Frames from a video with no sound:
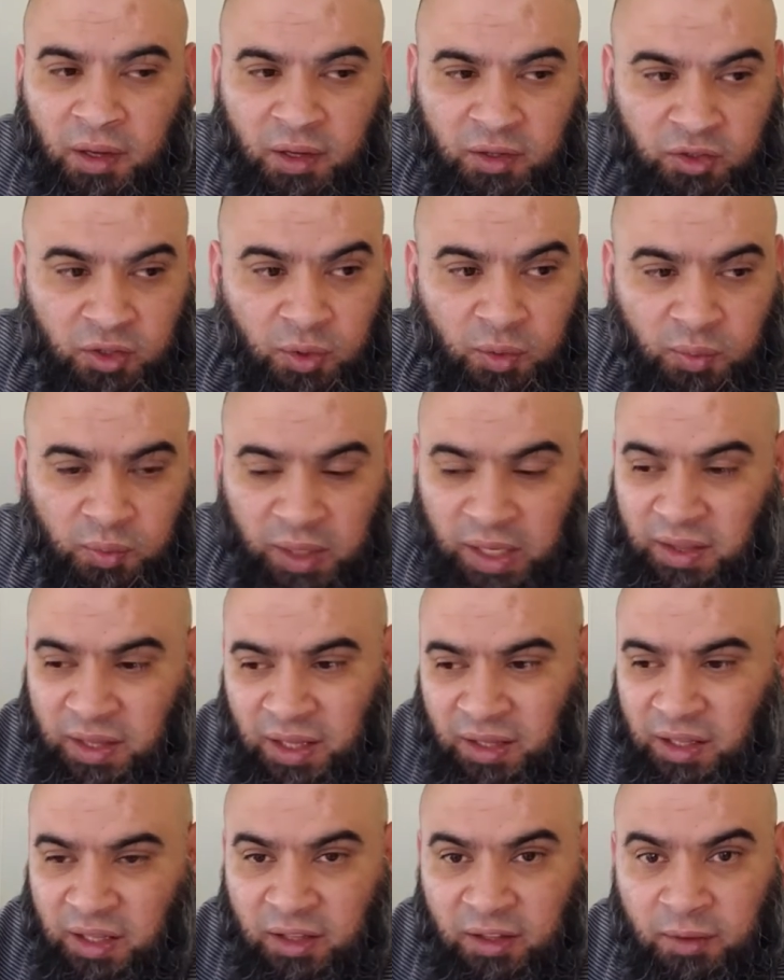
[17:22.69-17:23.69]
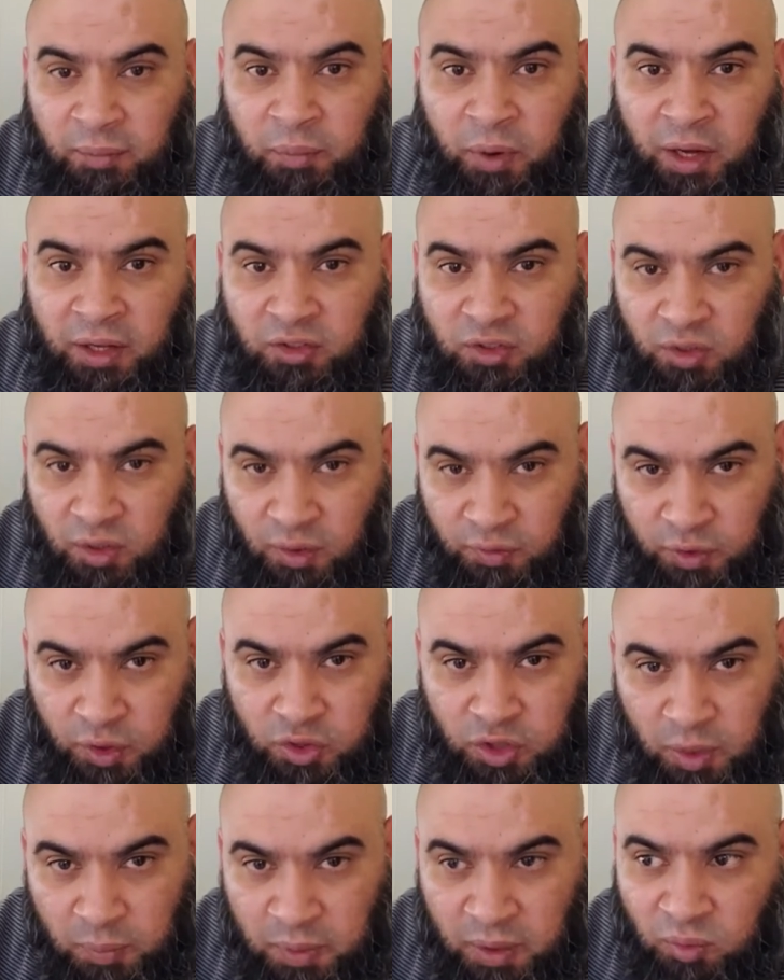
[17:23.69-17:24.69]
So, and then the price of your
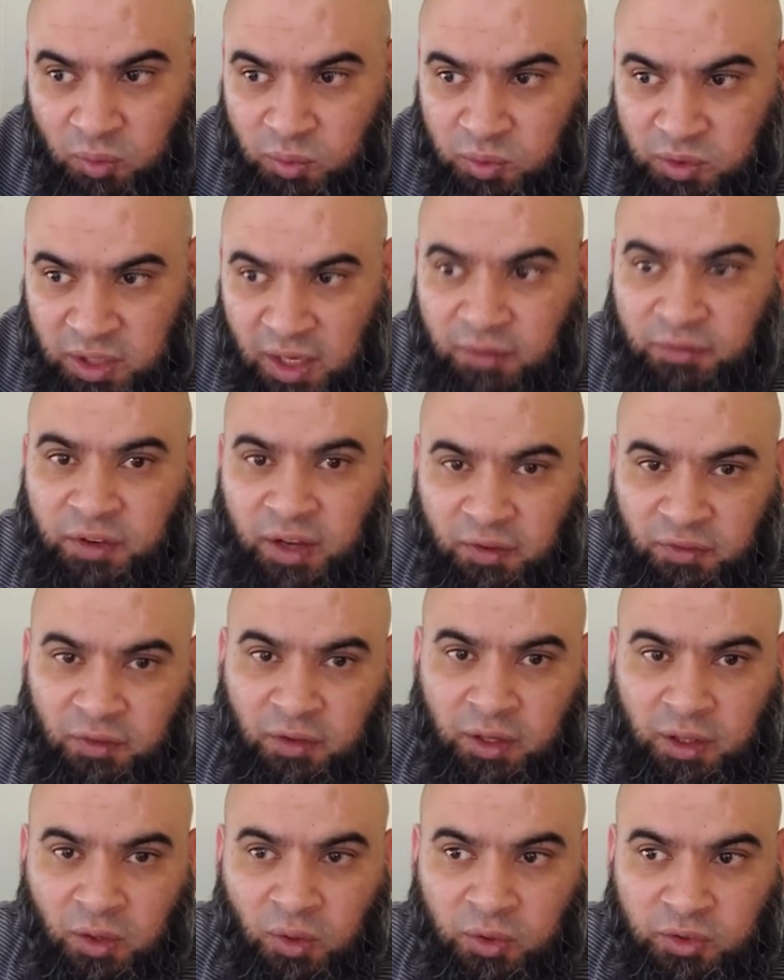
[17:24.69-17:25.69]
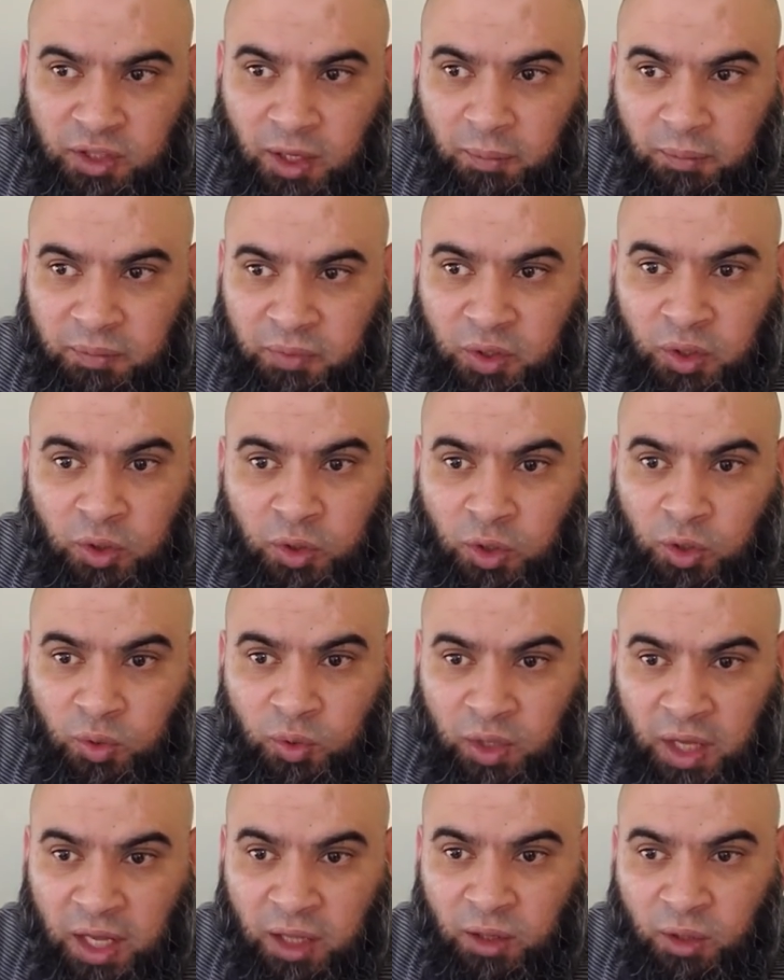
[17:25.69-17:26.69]
shipping definitely goes up. You're
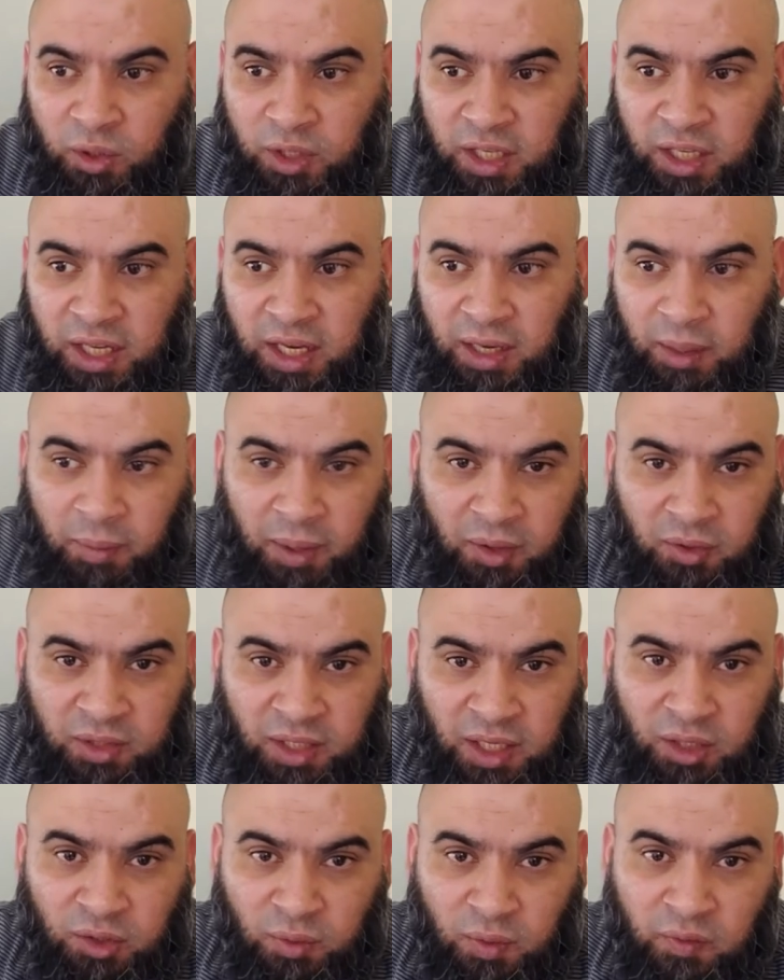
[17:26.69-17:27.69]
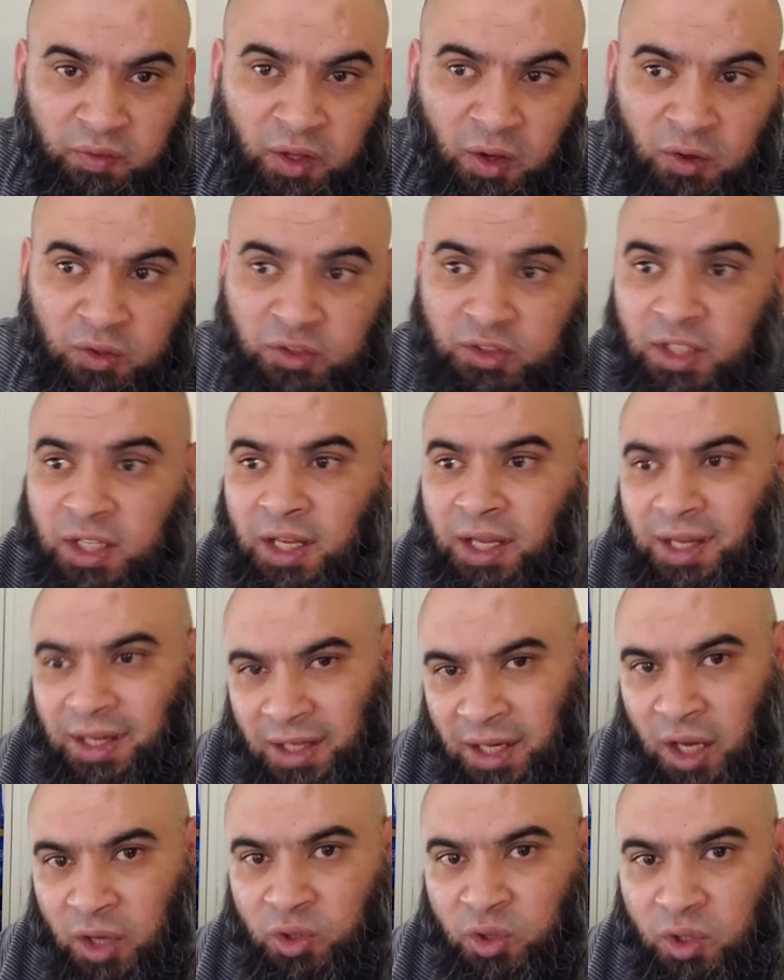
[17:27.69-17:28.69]
not looking at about $10, $12.
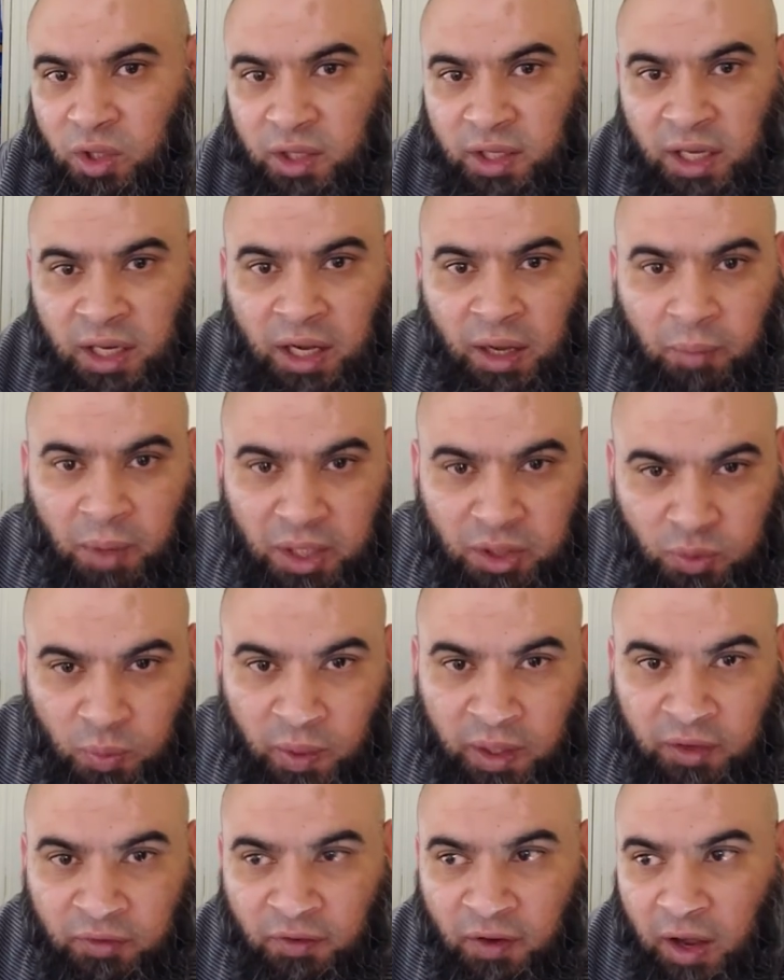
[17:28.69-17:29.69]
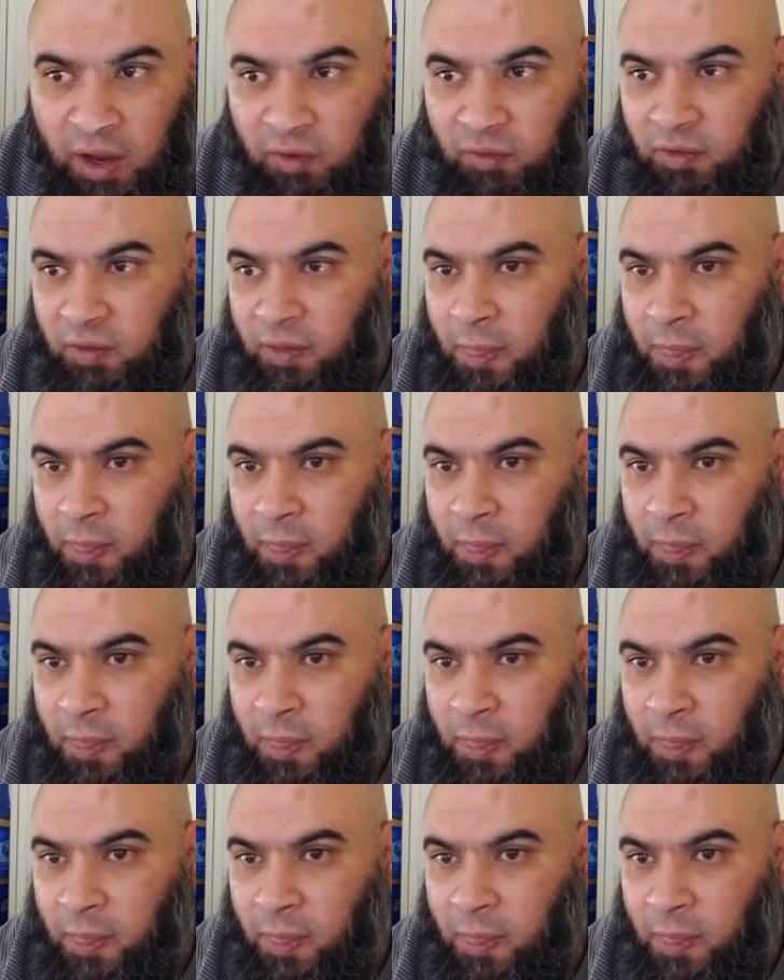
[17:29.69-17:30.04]
Now you're looking at about $25,